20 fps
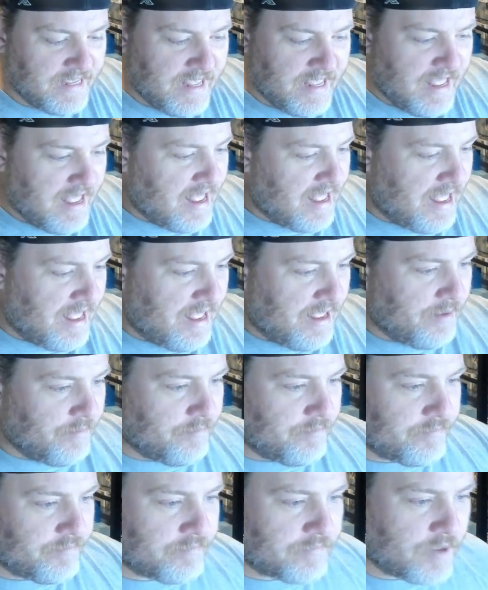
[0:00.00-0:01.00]

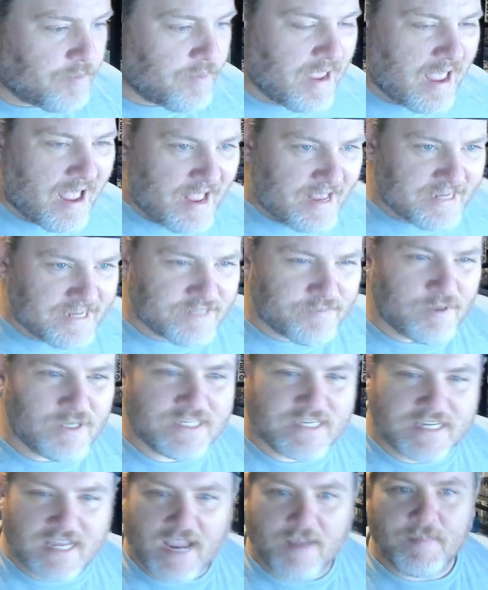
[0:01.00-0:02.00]
To be honest, most
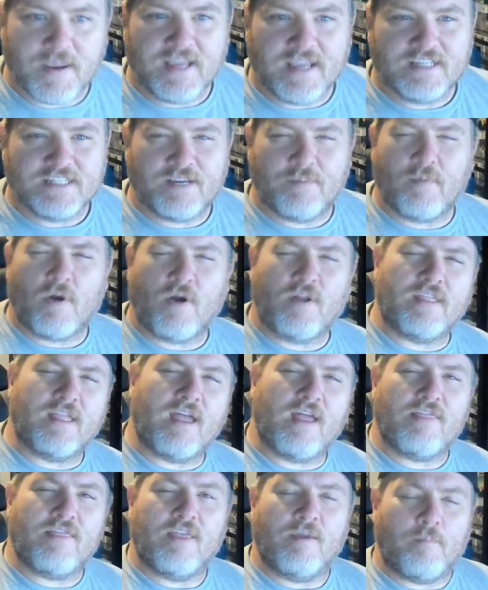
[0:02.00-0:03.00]
of the time he ends up on
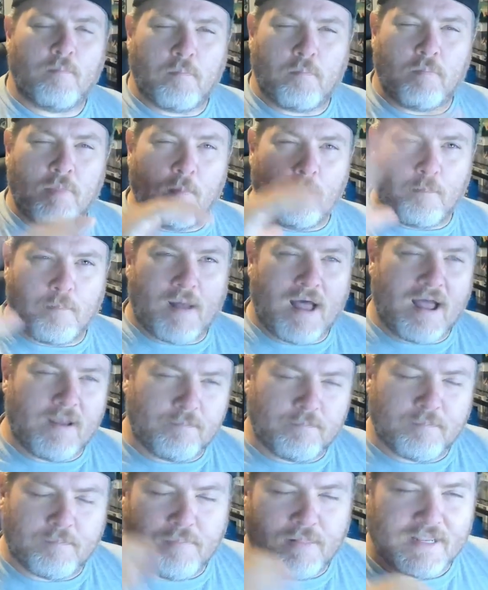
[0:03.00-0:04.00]
the
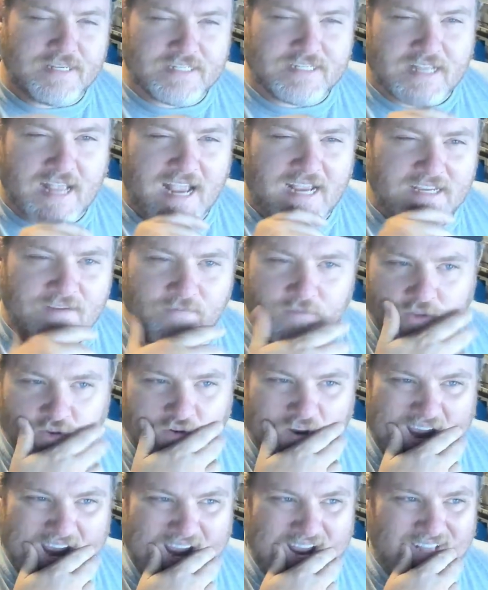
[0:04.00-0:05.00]
plus side of the
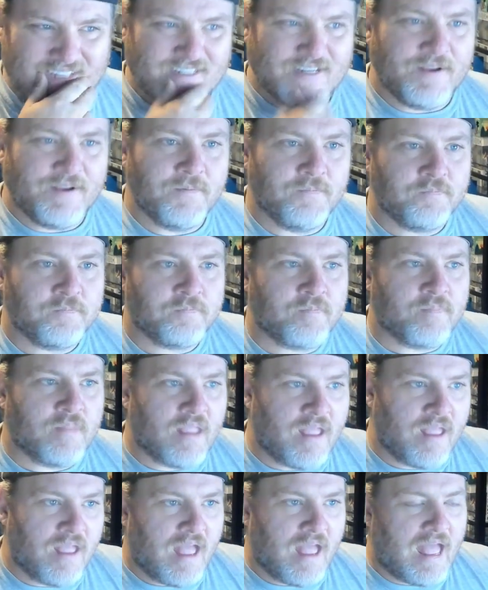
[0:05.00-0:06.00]
trades.
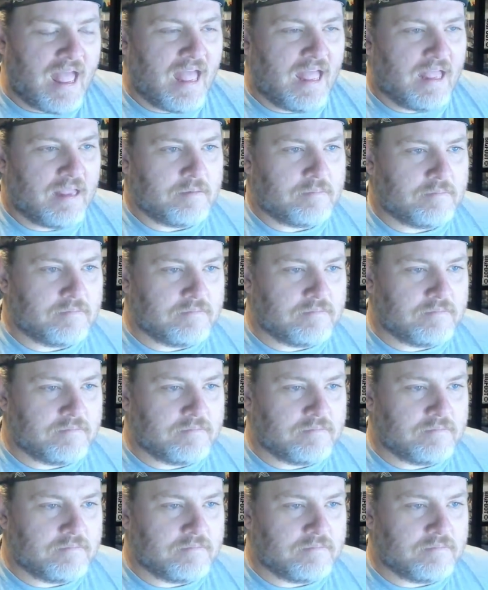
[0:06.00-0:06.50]
But